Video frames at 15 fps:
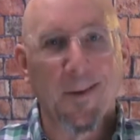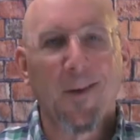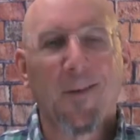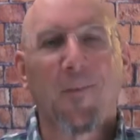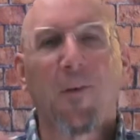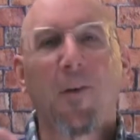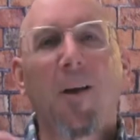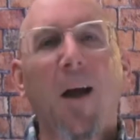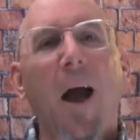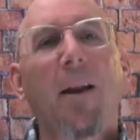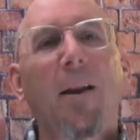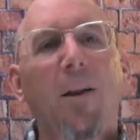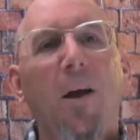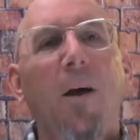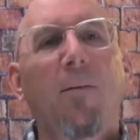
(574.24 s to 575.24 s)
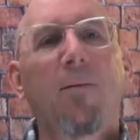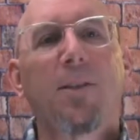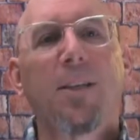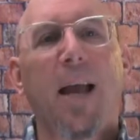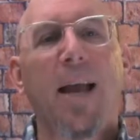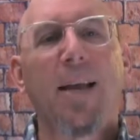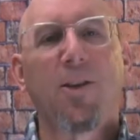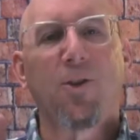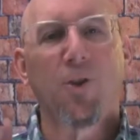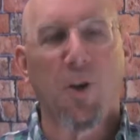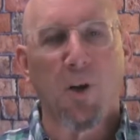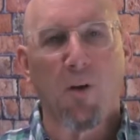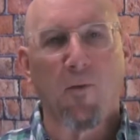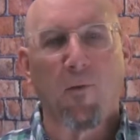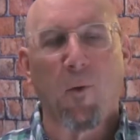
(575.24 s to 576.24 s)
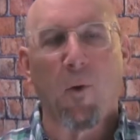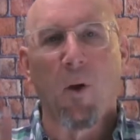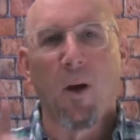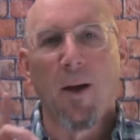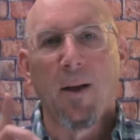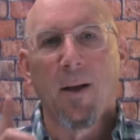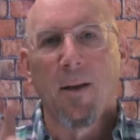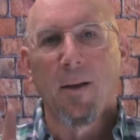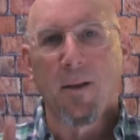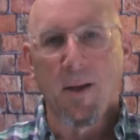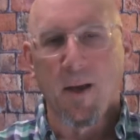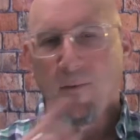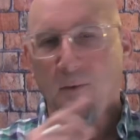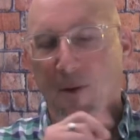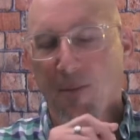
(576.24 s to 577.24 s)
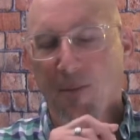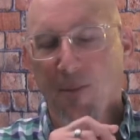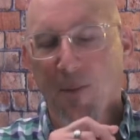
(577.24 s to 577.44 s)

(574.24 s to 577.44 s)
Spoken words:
for God loves a cheerful giver.